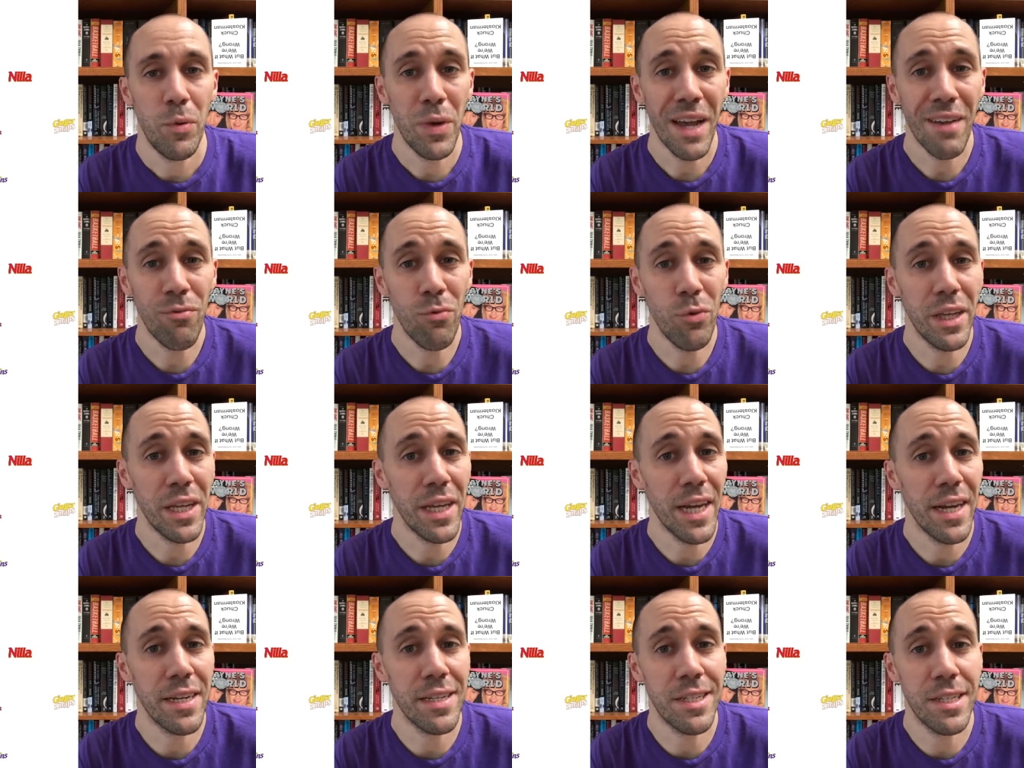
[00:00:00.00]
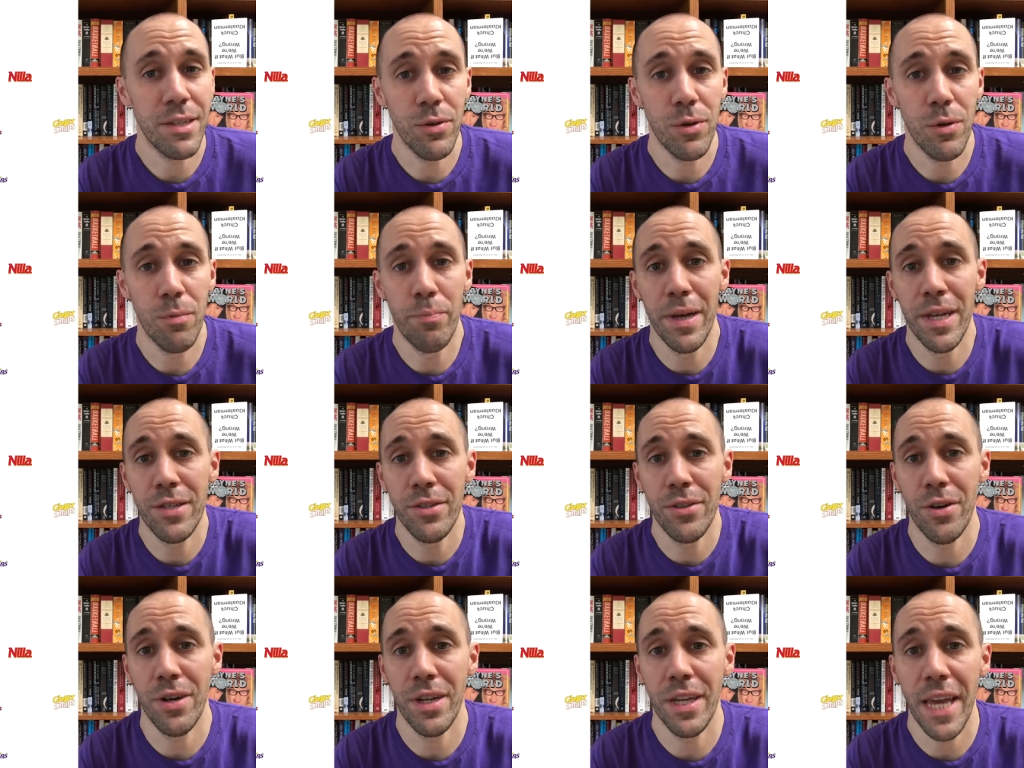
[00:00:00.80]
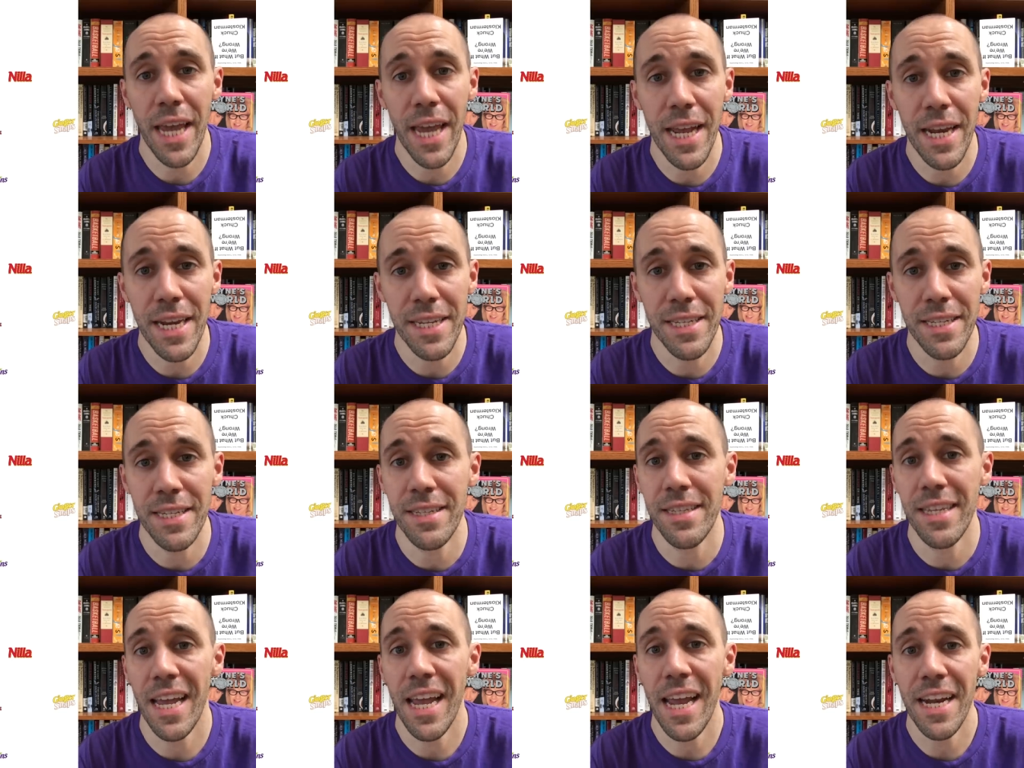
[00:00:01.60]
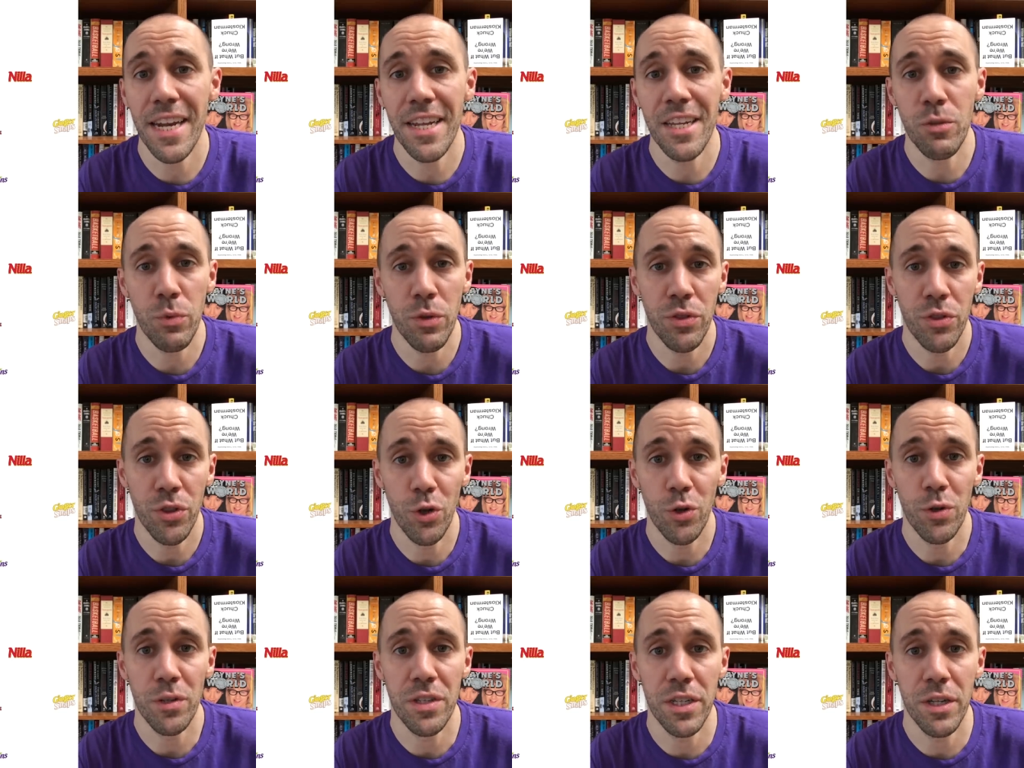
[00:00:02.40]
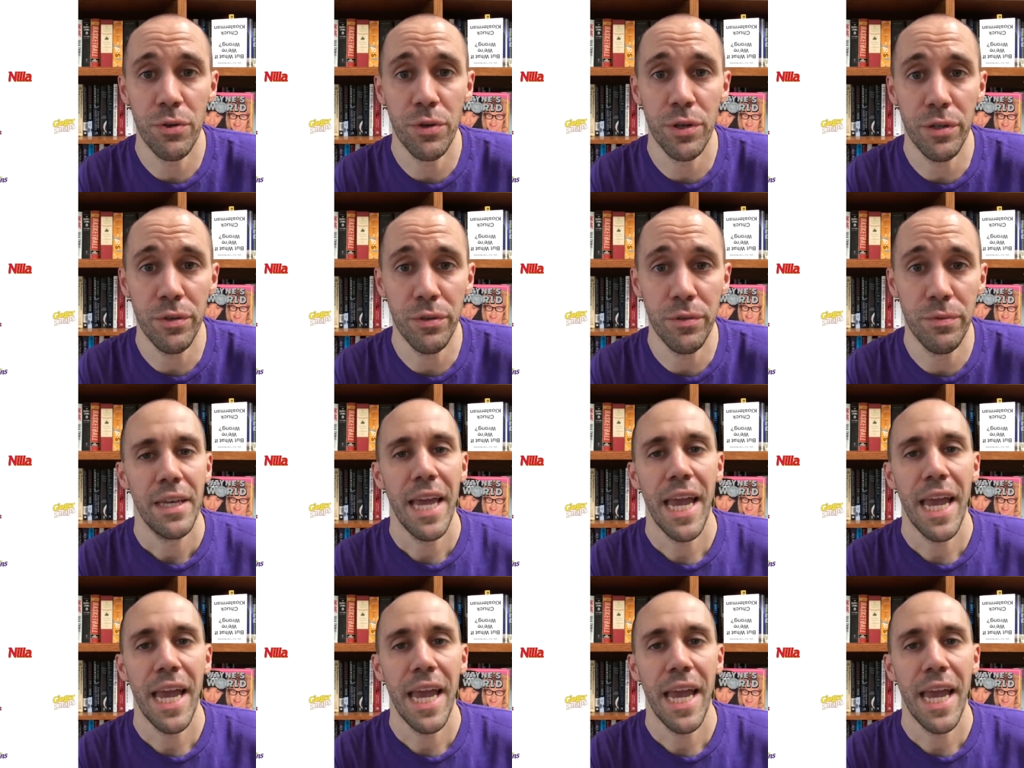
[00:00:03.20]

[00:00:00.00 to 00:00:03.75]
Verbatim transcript: but we haven't really gotten a cereal based on a candy since the 80s with Nerd Cereal.